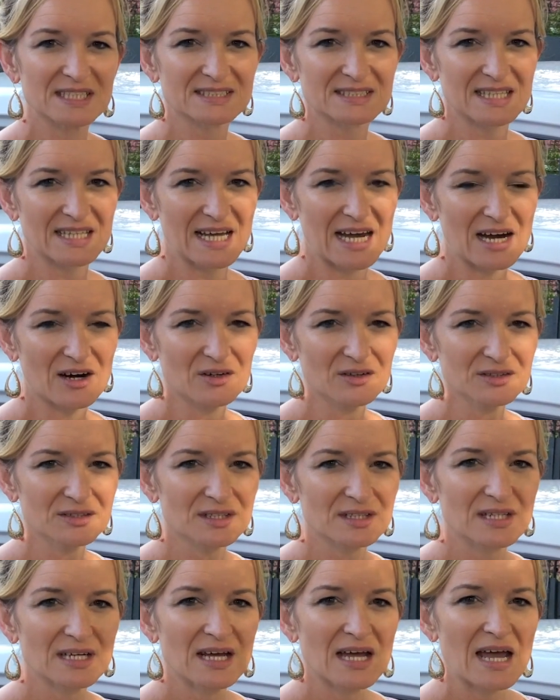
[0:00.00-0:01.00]
is allowed,
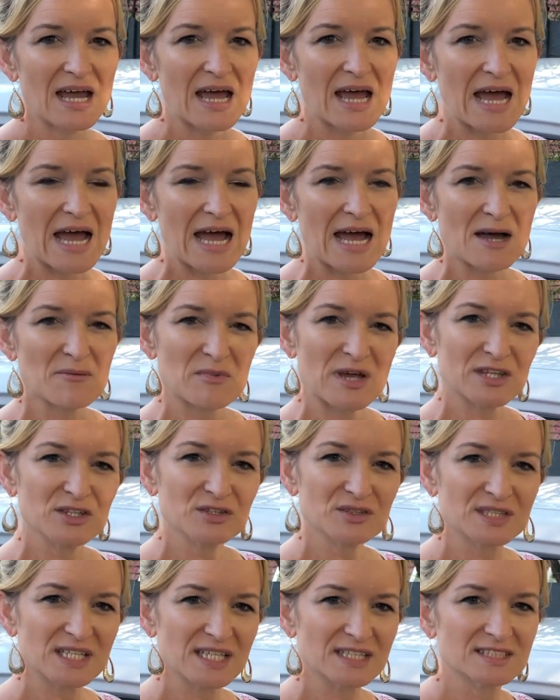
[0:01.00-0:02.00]
and
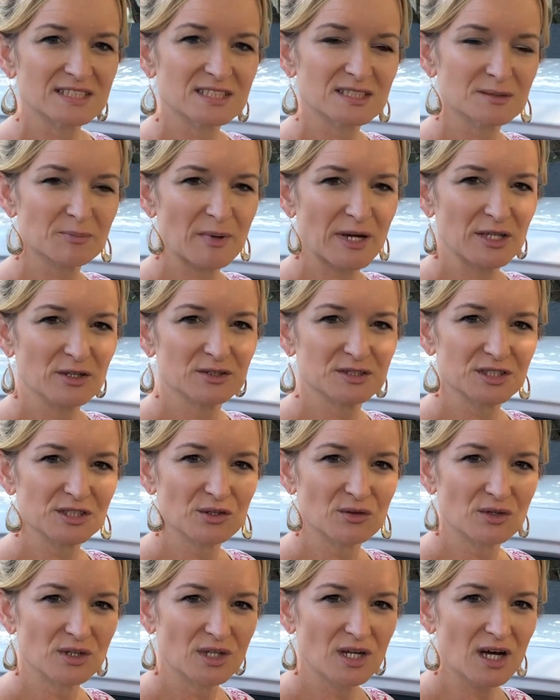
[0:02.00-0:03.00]
you test this by using
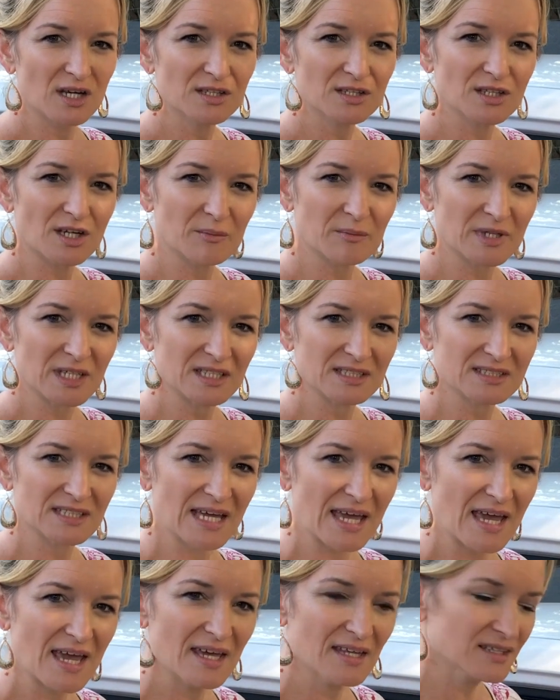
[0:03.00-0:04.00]
your non-dominant
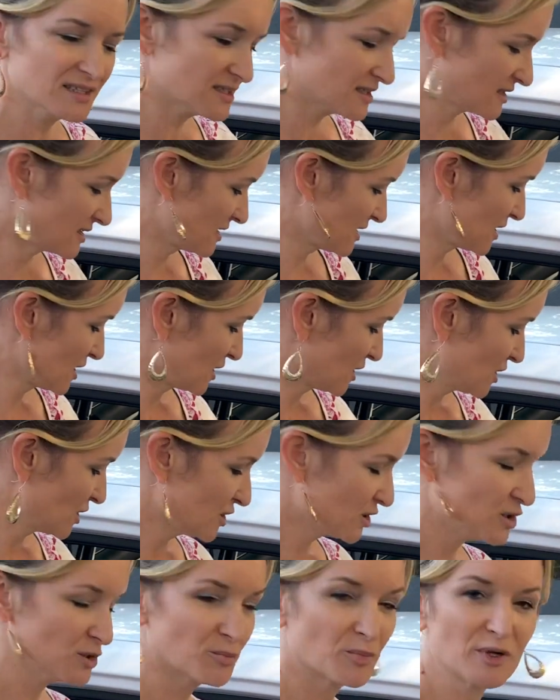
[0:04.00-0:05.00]
hand.
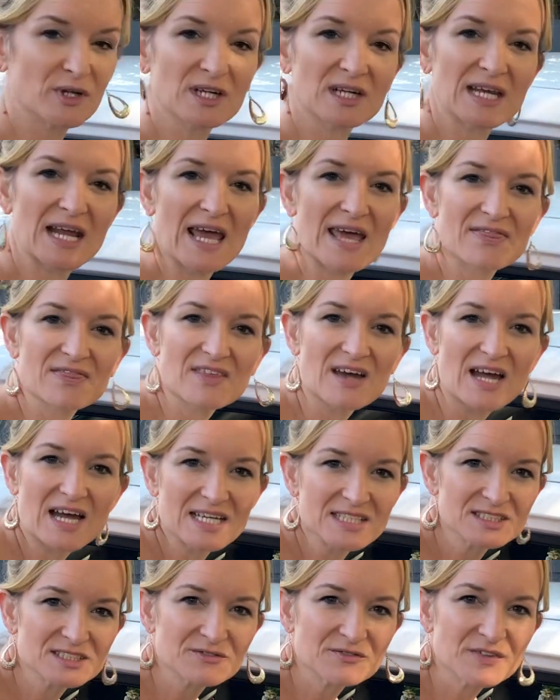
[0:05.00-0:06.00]
You put it at the
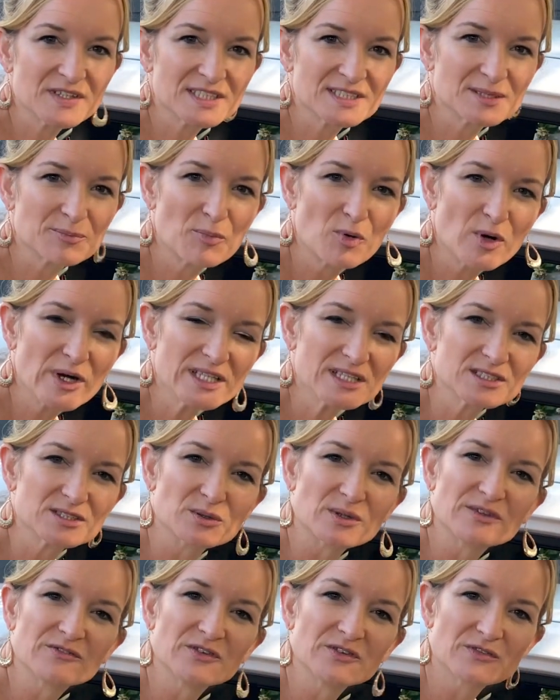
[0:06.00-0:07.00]
ISOFIX point,
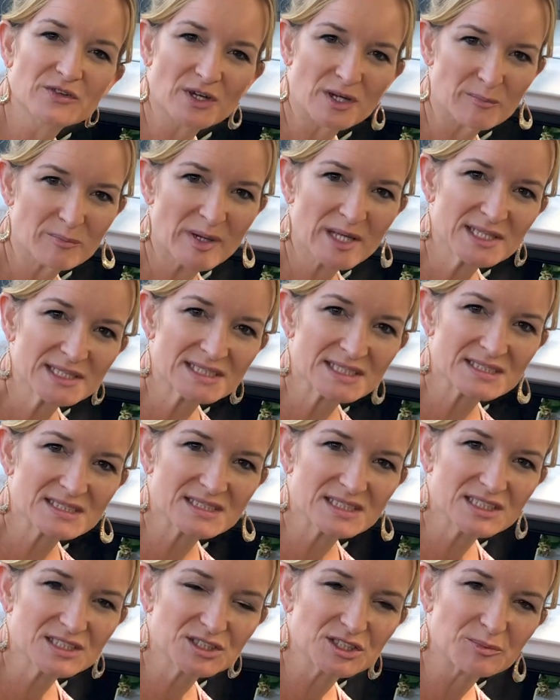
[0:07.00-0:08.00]
so if you've got a belted
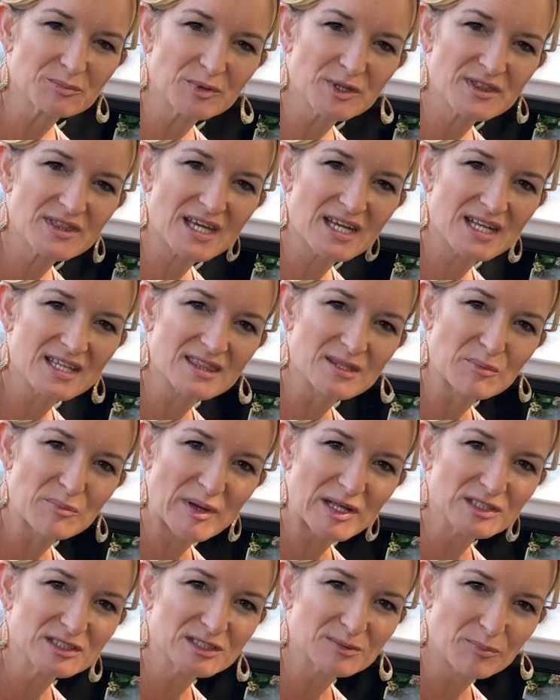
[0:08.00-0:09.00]
seat, you put that at the
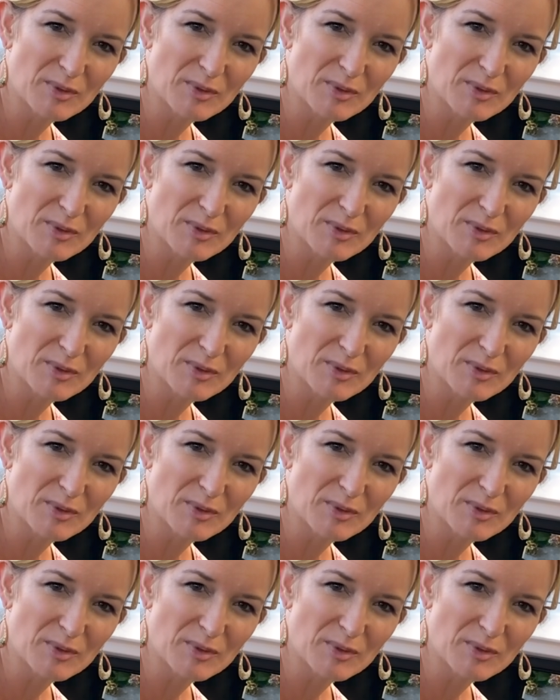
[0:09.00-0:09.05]
belt